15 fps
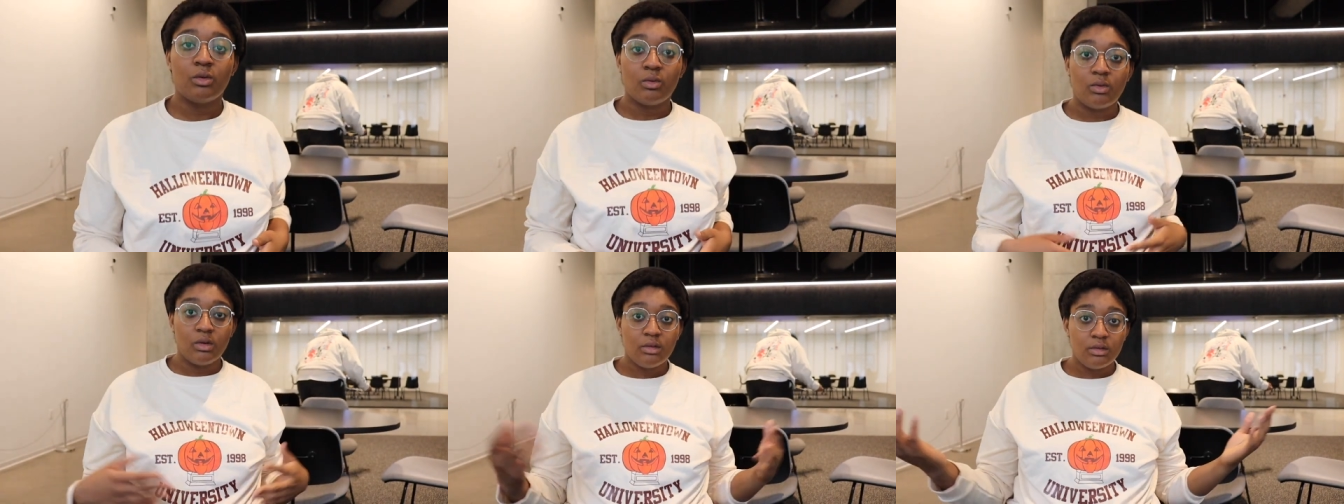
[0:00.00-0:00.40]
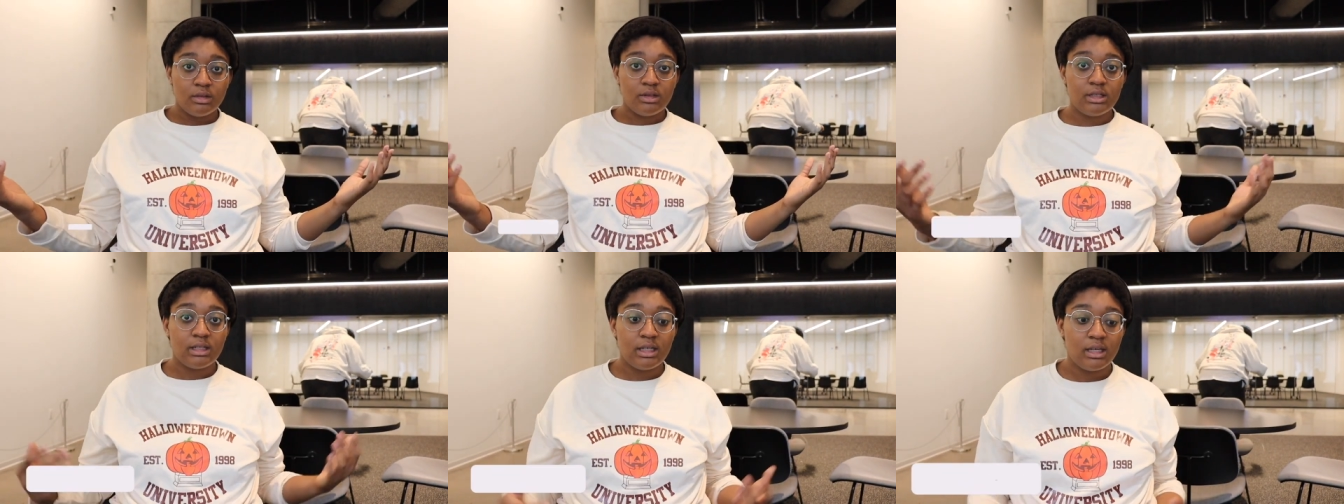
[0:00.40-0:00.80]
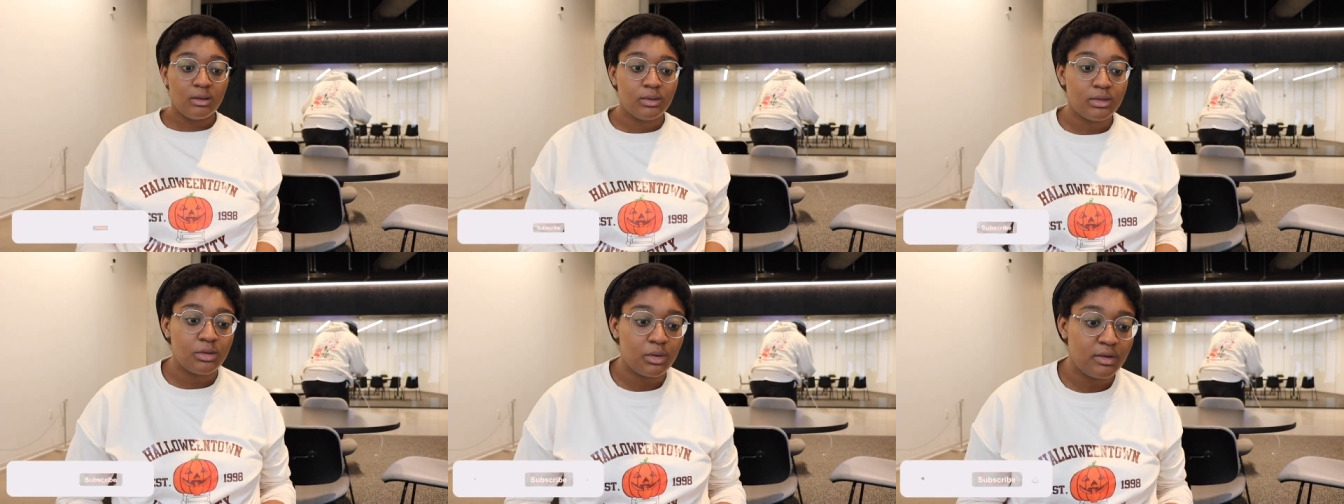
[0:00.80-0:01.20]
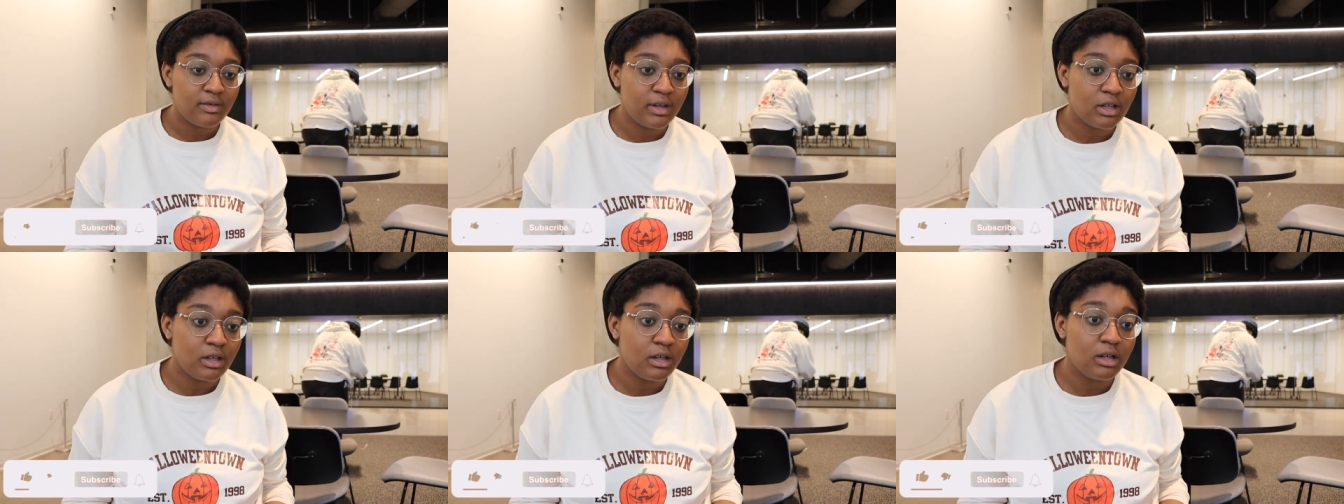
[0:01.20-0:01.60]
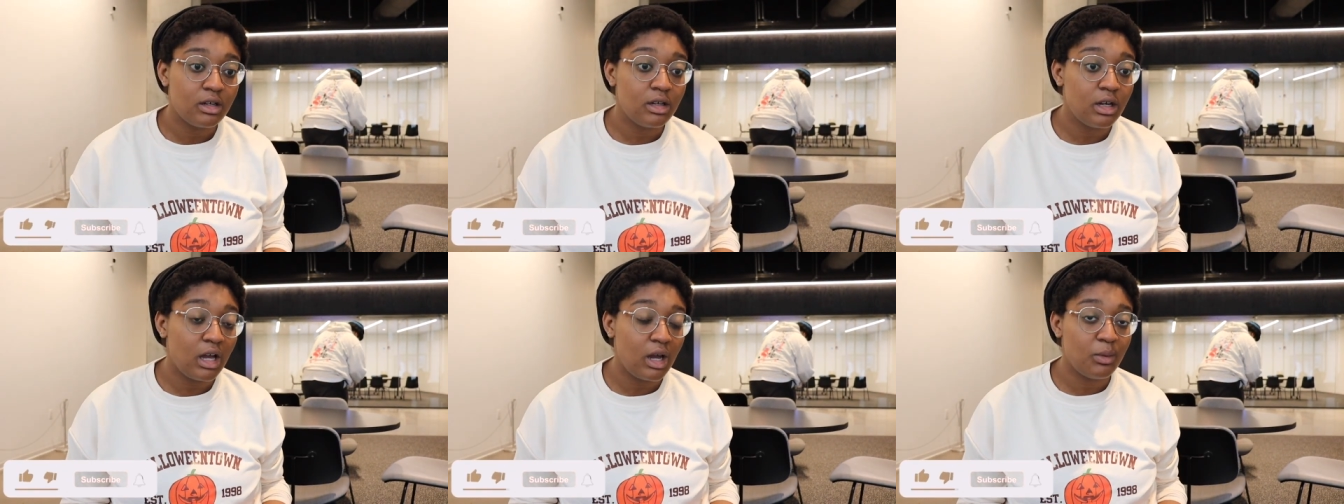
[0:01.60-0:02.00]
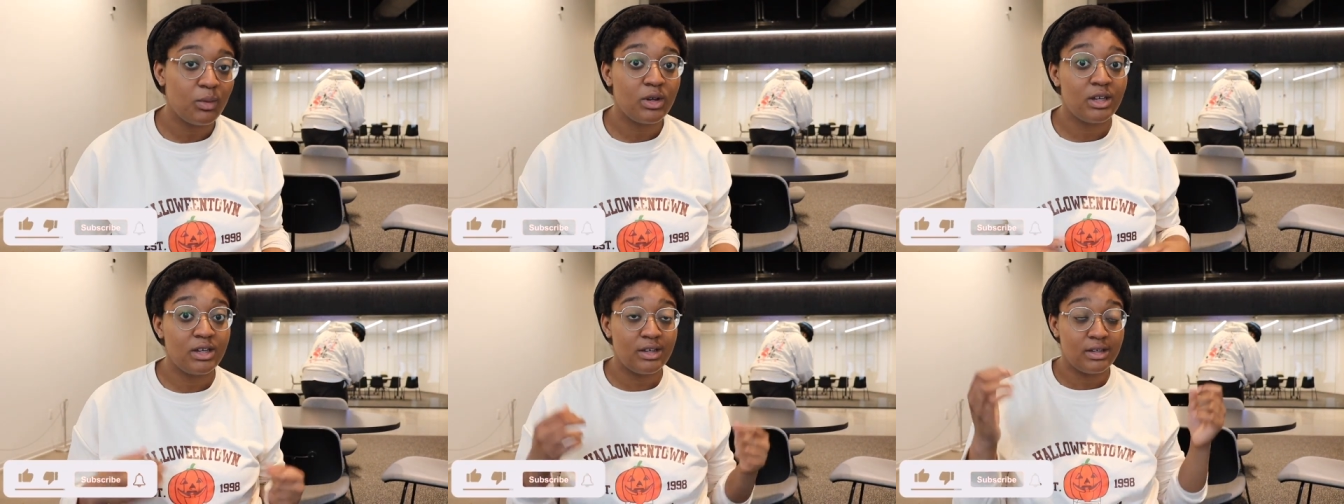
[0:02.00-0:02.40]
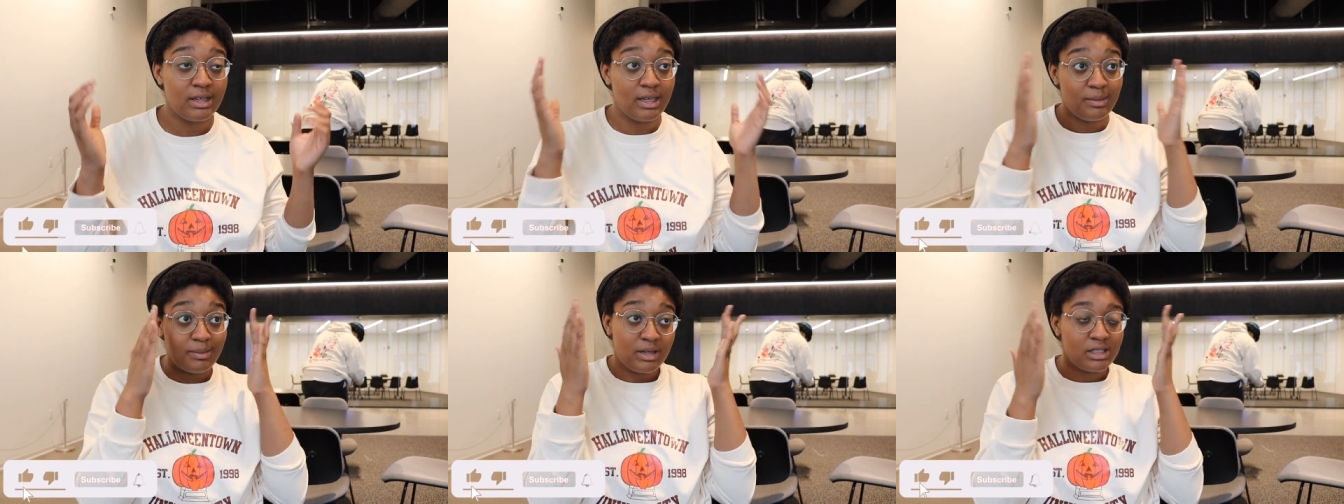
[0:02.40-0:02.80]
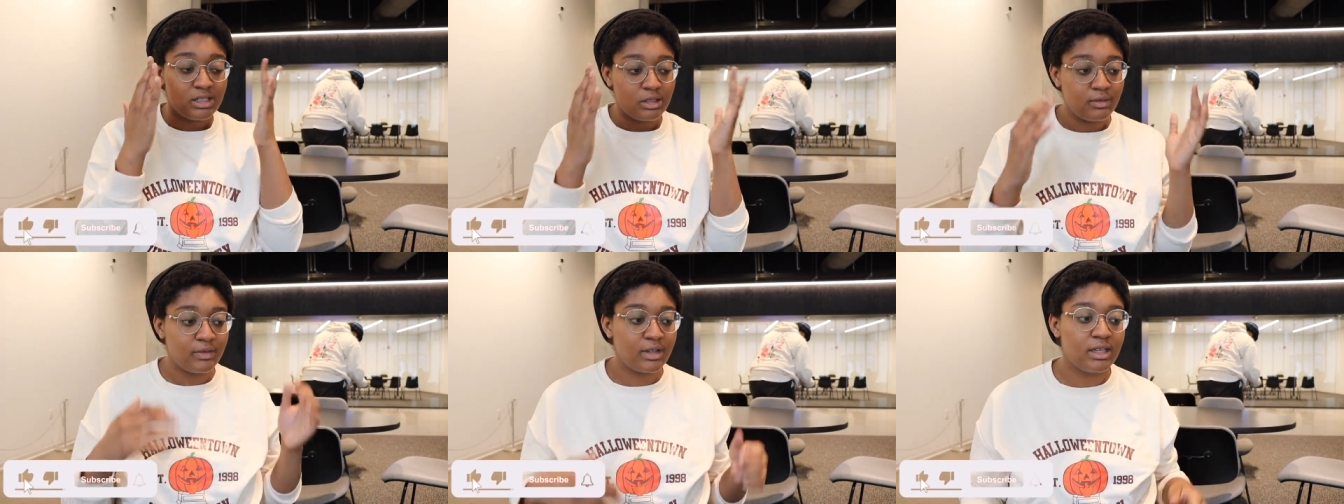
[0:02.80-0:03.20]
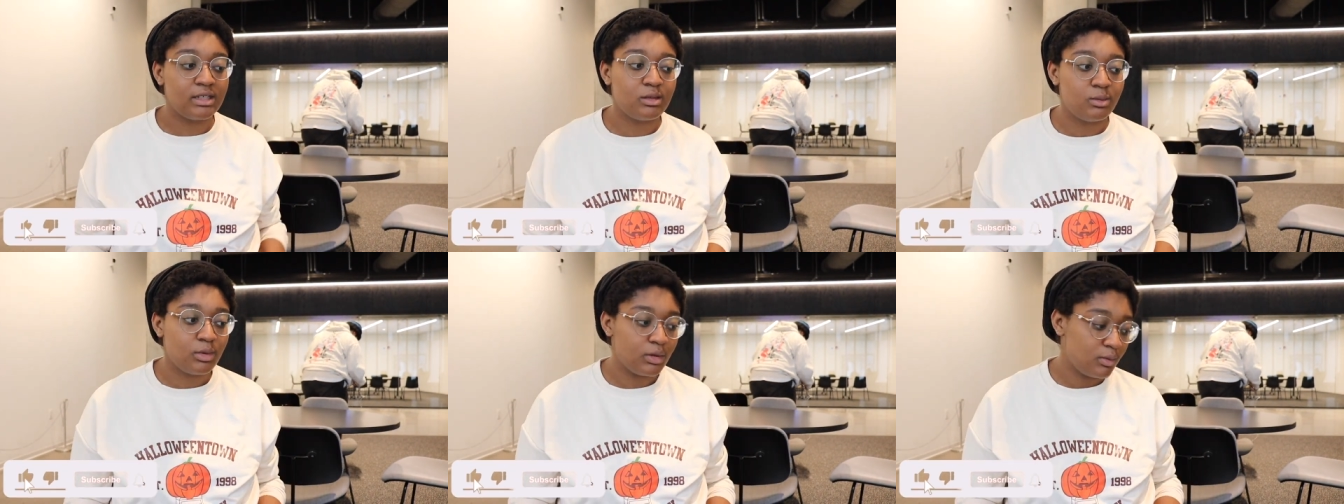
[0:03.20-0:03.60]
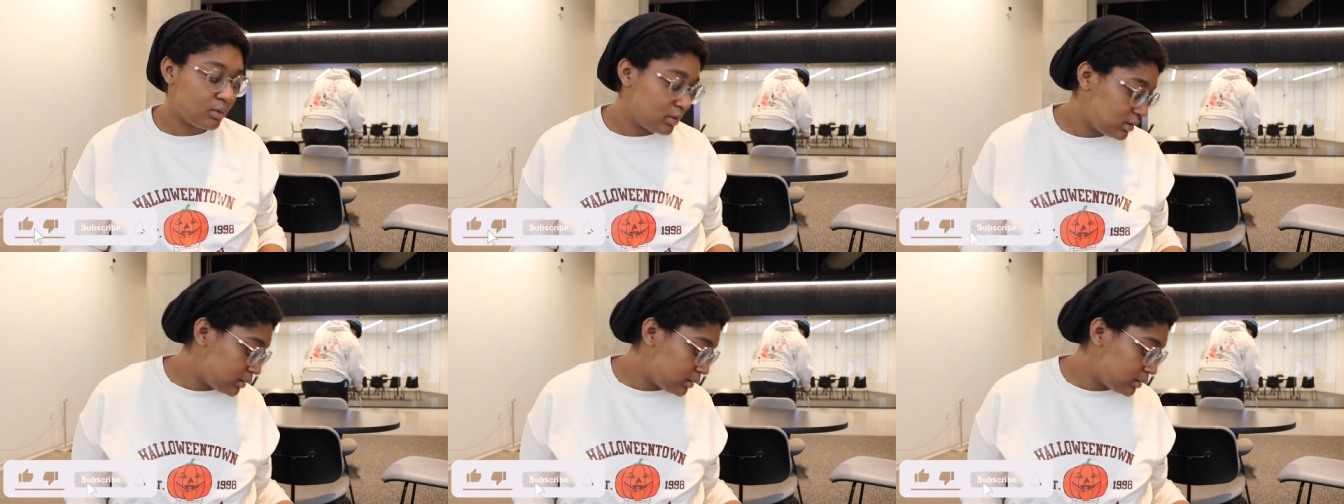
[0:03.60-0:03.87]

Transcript: loyalty and sort of look at how heavy desperate world